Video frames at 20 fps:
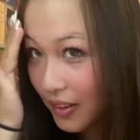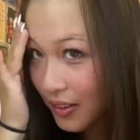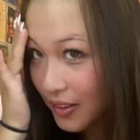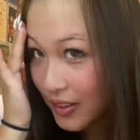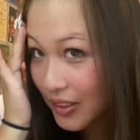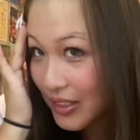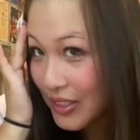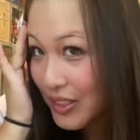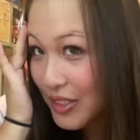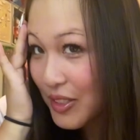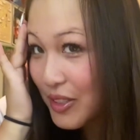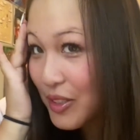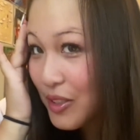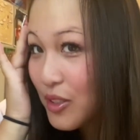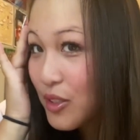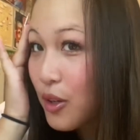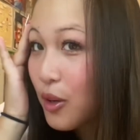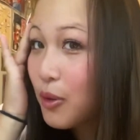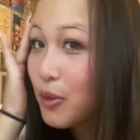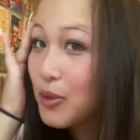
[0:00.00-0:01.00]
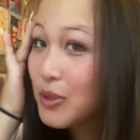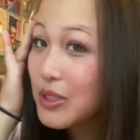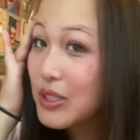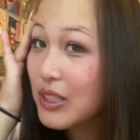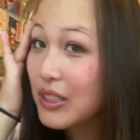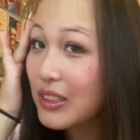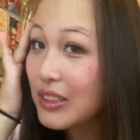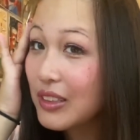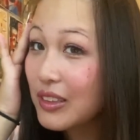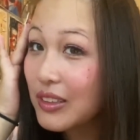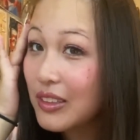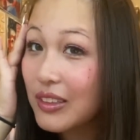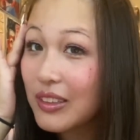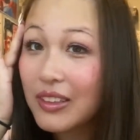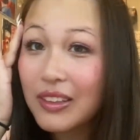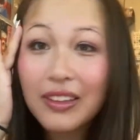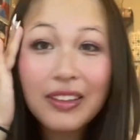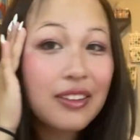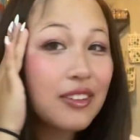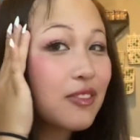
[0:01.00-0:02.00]
This is so silly
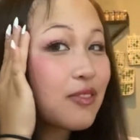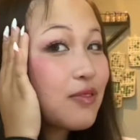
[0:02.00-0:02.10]
looking.